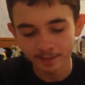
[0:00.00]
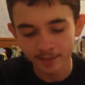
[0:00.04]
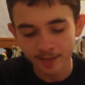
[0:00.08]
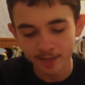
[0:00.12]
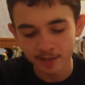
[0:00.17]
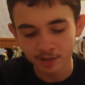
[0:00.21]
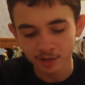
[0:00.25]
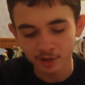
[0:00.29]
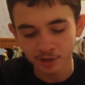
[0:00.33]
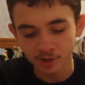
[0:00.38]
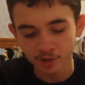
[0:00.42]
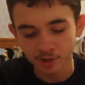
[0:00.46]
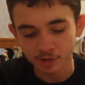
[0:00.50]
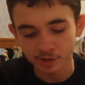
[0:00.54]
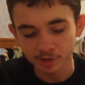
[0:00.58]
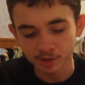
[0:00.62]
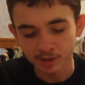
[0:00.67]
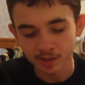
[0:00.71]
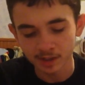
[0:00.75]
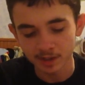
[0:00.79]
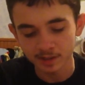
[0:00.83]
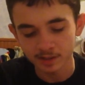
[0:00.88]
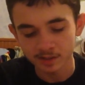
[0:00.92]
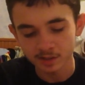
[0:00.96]
introduced
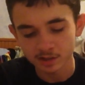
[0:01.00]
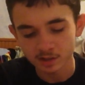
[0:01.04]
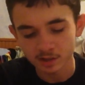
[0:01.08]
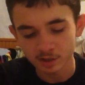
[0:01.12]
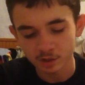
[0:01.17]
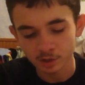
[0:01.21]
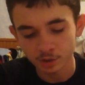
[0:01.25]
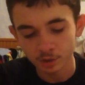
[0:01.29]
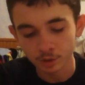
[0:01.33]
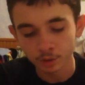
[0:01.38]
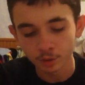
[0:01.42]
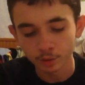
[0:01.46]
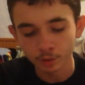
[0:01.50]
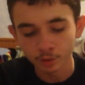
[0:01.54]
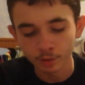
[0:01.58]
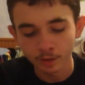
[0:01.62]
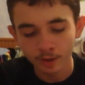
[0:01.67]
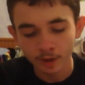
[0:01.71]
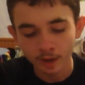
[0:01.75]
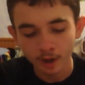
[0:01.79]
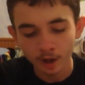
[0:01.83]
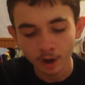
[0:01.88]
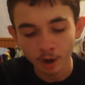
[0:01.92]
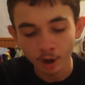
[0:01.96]
us to
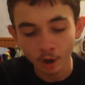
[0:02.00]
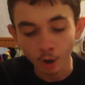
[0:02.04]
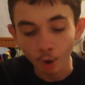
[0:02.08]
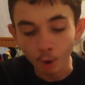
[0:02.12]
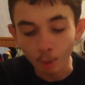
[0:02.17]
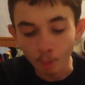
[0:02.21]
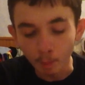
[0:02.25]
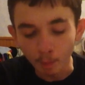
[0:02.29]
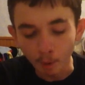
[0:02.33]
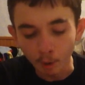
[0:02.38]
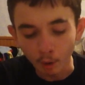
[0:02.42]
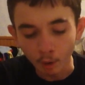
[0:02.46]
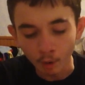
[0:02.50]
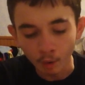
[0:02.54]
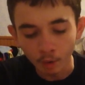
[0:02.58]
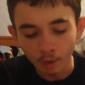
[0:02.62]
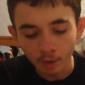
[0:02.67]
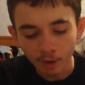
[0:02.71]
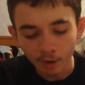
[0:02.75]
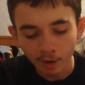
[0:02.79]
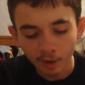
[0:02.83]
Opal.